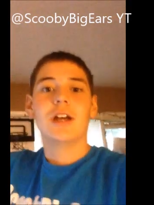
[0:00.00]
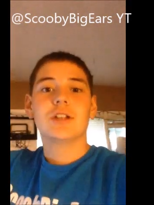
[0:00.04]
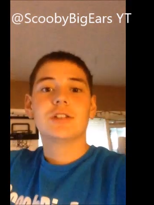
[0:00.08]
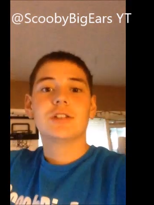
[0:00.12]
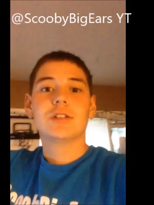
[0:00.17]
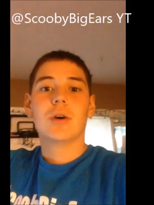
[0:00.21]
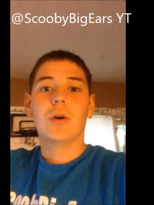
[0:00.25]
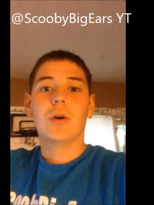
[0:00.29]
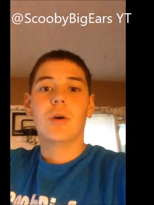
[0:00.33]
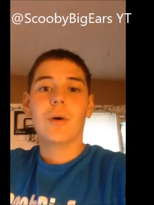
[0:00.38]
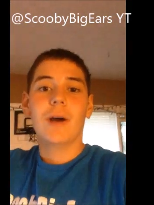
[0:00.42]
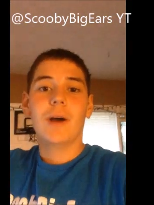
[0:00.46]

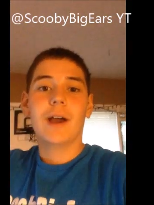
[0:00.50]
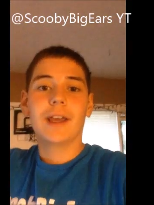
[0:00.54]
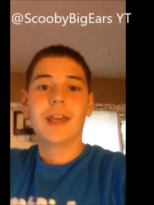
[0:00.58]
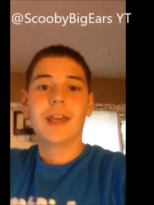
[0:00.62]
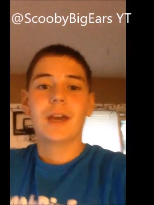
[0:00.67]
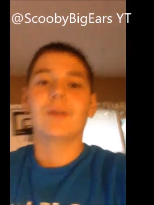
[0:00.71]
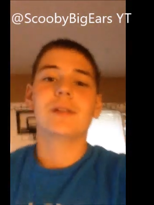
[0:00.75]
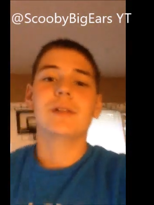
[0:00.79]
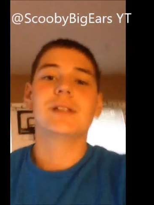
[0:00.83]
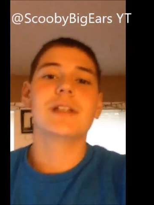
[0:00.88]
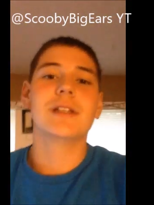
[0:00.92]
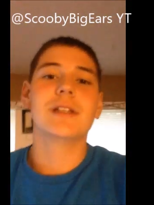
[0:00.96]
So I
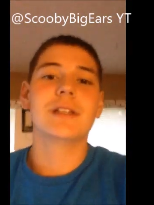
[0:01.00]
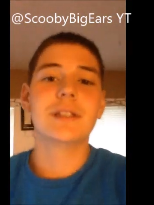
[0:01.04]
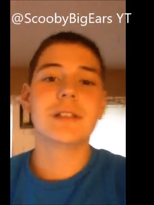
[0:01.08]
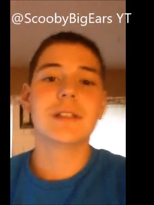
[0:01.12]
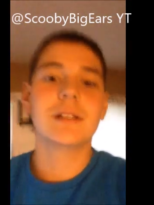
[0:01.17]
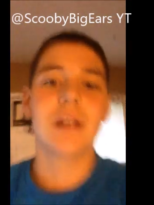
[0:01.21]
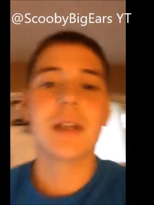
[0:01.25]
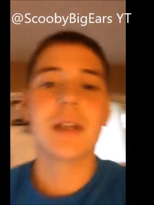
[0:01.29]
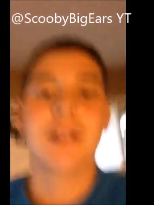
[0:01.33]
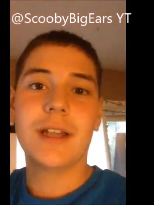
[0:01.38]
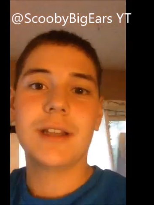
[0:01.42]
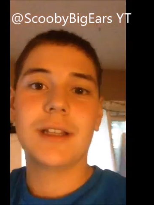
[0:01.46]
can't wait to get
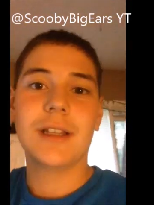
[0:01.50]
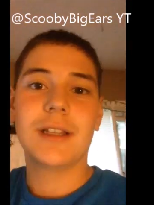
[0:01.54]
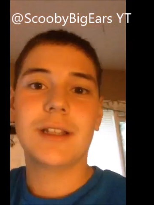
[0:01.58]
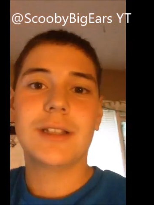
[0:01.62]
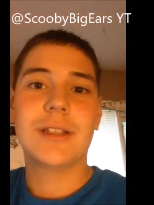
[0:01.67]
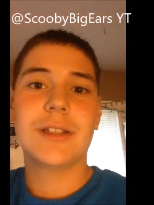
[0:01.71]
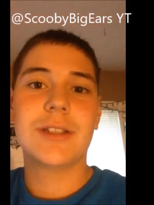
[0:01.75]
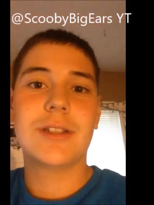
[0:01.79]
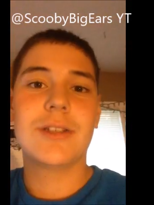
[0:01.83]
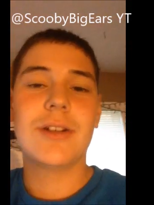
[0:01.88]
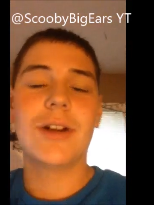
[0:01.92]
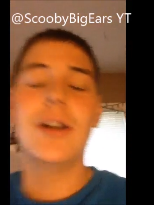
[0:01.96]
this get this
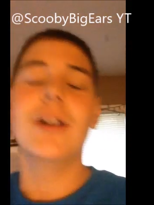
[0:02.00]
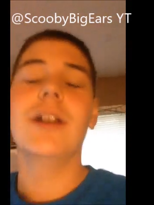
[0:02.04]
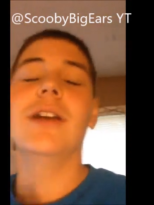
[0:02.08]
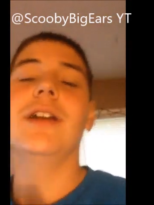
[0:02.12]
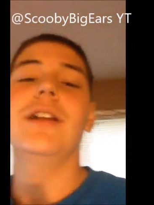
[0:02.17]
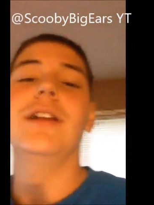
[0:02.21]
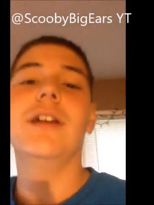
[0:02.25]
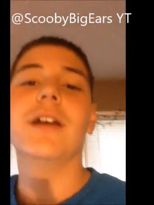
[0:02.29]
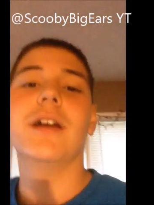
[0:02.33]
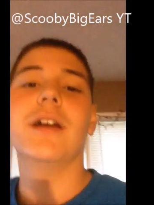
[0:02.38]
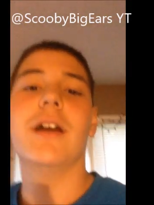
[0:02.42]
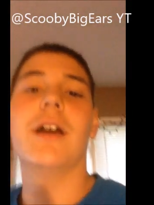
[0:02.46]

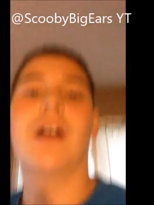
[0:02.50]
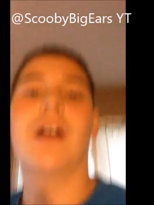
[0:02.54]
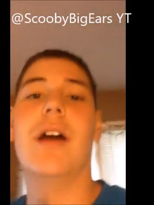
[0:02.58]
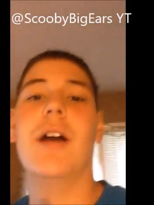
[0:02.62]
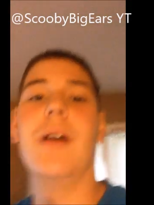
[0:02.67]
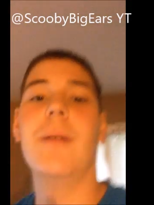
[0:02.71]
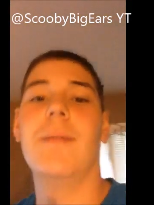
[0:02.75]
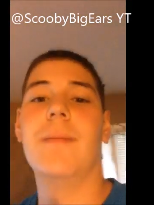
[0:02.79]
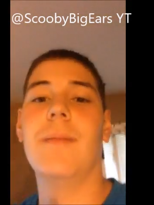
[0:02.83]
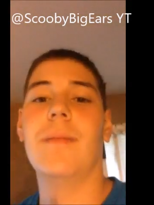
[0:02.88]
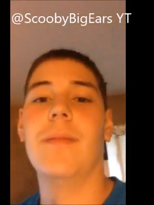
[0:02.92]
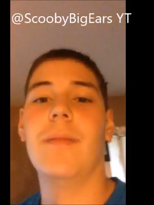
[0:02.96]
started.
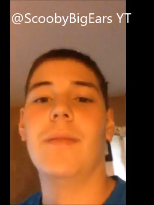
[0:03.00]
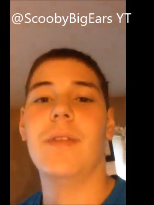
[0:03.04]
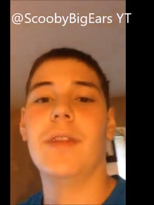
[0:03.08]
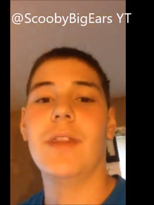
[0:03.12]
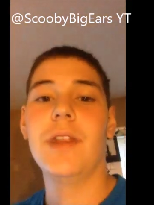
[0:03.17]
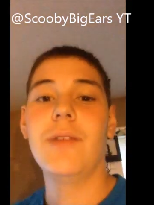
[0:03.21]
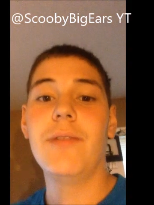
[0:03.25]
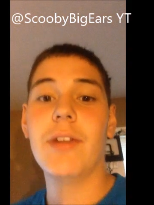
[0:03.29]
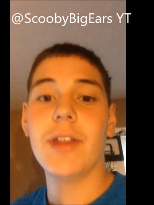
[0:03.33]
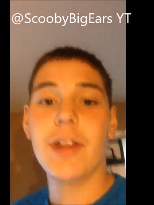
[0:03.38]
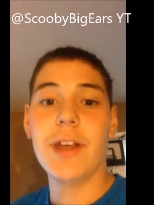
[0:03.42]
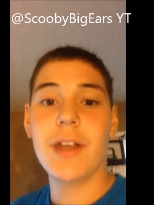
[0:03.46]
Um,
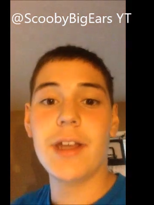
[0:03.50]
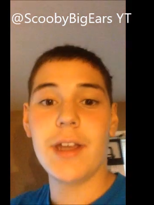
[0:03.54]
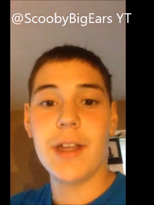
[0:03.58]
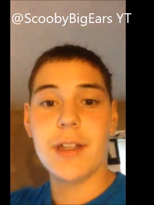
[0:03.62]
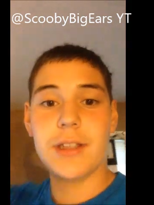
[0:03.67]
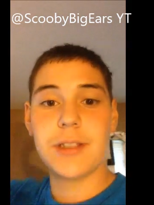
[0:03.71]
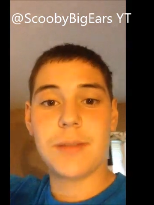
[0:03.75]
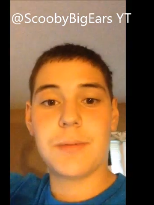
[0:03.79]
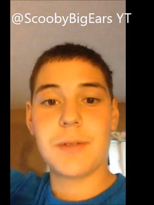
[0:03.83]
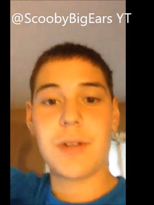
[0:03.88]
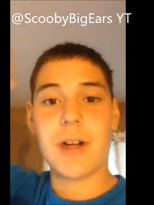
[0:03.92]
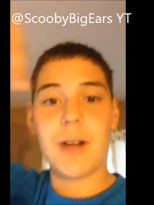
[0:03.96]
leave a like
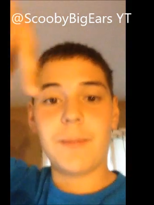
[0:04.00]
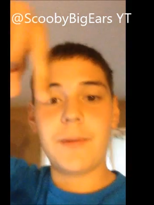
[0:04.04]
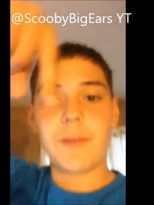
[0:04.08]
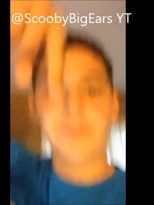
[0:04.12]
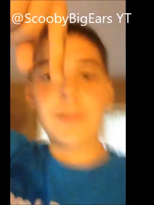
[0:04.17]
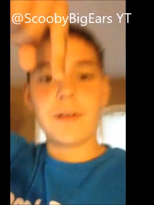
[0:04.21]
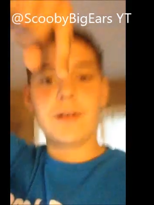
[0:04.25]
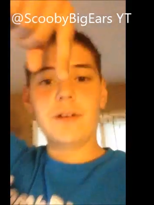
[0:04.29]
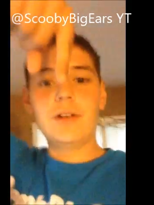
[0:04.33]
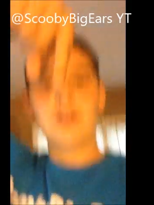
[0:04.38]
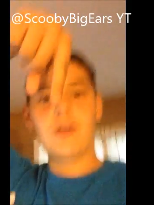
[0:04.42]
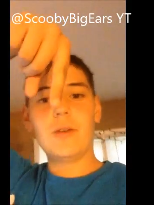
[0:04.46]
and subscribe if
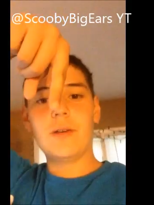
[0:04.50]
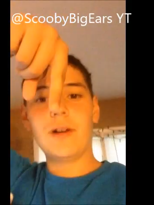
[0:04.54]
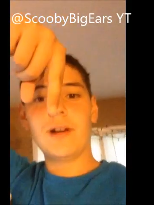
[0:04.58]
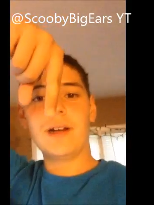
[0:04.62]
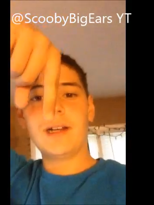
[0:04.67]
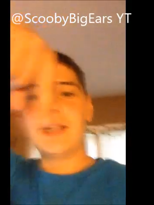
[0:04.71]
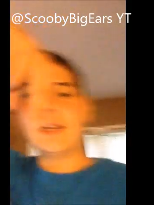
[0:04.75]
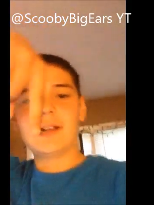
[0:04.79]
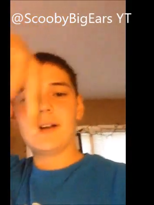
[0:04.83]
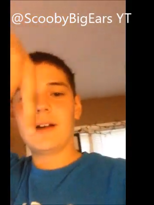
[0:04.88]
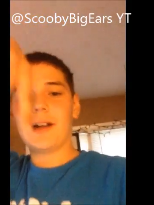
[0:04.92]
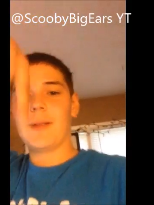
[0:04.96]
you're new
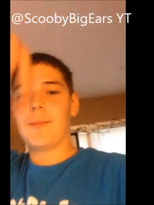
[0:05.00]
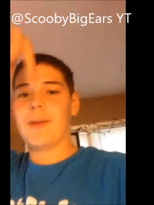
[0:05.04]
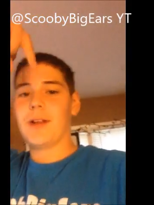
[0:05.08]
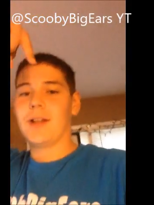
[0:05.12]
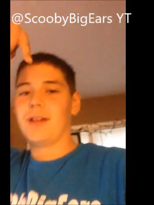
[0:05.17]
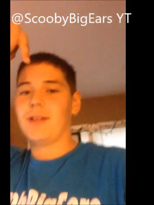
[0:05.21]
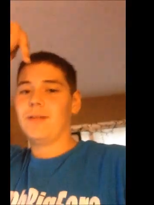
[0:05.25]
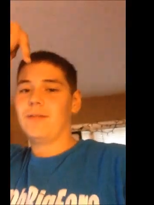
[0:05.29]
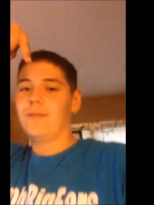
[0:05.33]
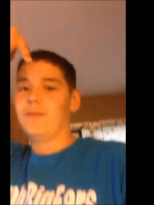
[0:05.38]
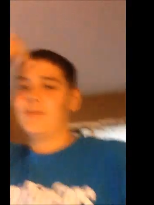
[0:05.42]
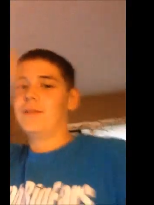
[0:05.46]
around here. I make
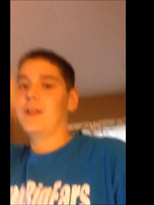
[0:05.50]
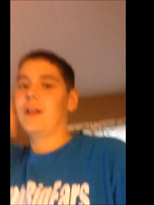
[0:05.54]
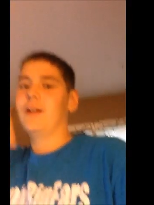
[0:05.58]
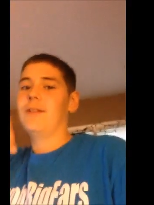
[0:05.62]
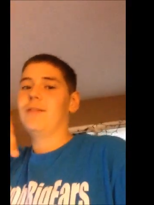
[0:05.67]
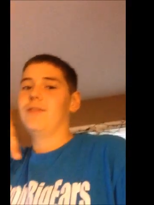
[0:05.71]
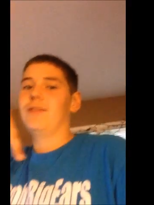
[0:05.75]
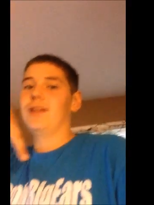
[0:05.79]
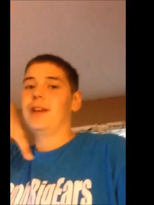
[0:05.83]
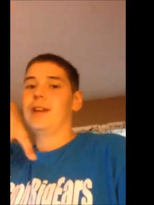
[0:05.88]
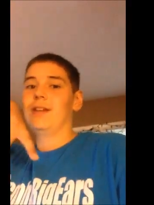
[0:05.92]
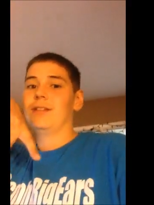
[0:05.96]

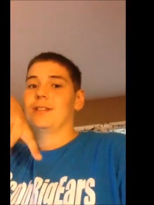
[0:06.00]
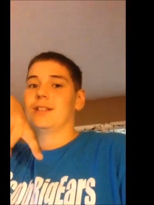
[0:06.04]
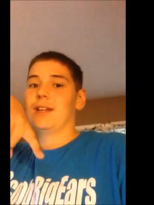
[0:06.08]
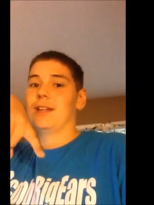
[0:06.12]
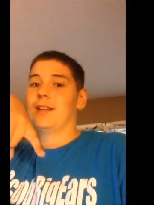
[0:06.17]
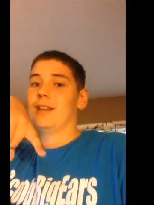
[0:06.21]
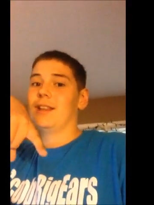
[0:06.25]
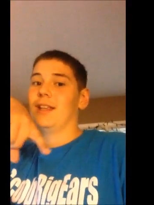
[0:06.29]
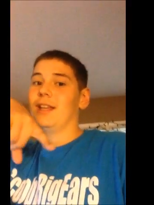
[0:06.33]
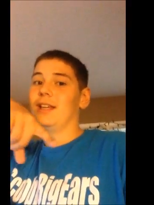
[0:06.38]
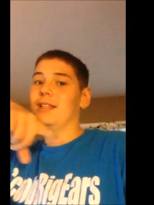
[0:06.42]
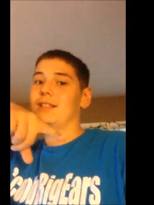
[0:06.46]
videos like
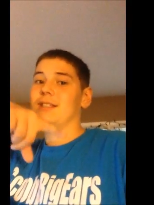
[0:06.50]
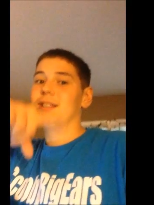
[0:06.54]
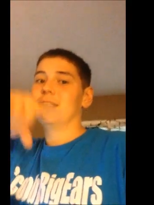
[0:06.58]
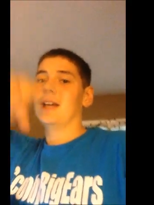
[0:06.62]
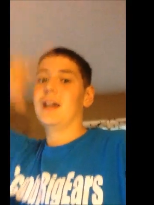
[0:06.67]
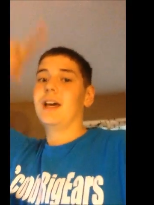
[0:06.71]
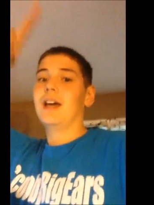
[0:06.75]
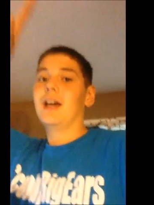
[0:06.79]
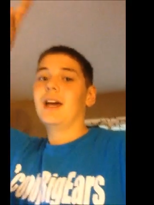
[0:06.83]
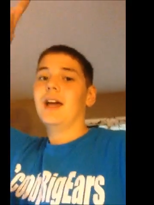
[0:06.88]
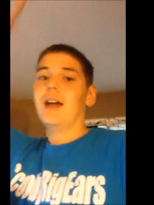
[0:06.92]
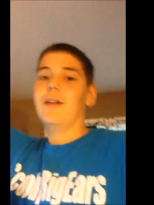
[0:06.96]
this
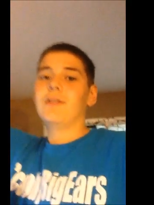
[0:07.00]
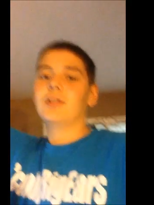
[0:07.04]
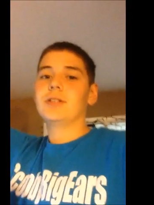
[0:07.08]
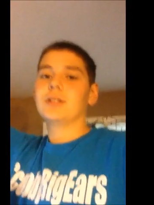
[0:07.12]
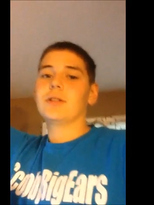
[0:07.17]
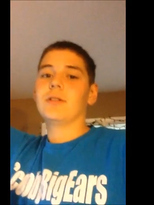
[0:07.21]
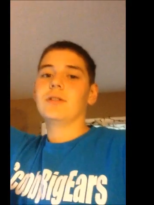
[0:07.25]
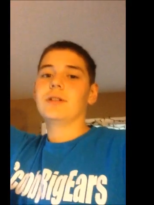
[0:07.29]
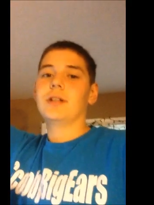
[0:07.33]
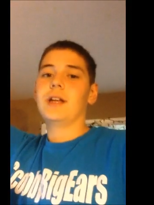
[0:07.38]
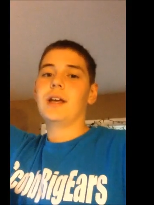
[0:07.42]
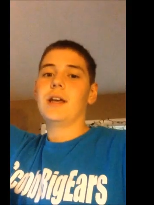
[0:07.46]
every
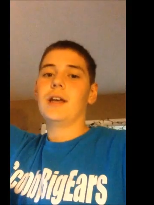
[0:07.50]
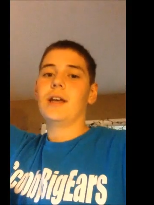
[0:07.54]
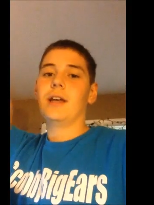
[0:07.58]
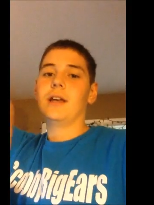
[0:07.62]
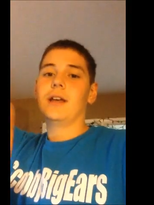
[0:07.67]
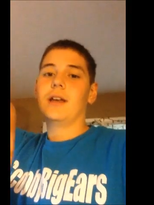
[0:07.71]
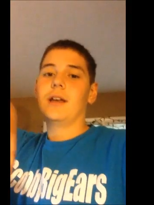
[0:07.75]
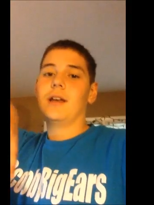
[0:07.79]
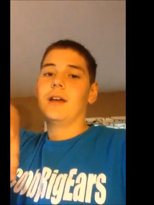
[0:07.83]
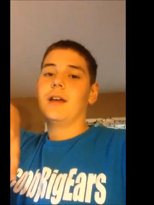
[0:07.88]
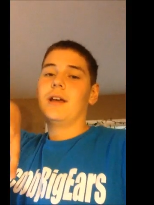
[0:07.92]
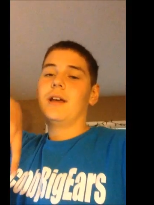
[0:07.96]
single day.
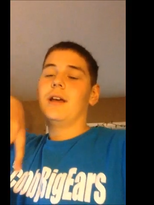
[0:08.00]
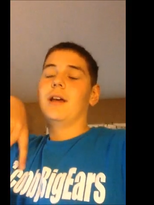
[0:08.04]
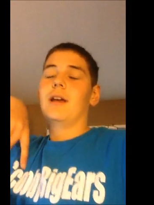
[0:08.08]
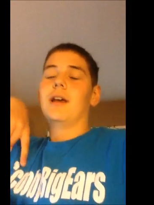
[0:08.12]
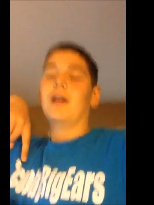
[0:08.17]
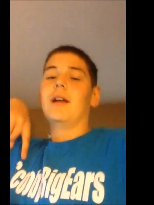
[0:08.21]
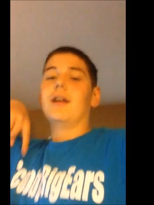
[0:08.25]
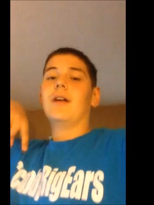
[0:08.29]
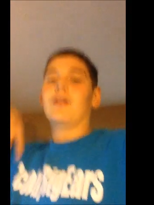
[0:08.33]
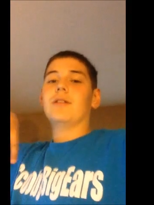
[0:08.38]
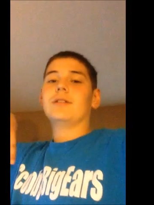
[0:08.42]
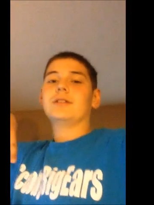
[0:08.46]

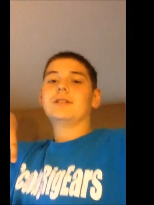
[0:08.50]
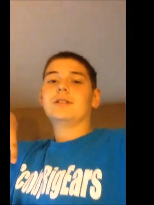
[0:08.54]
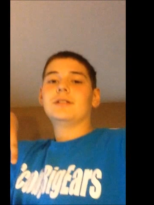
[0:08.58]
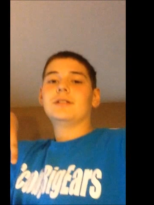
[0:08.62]
Uh,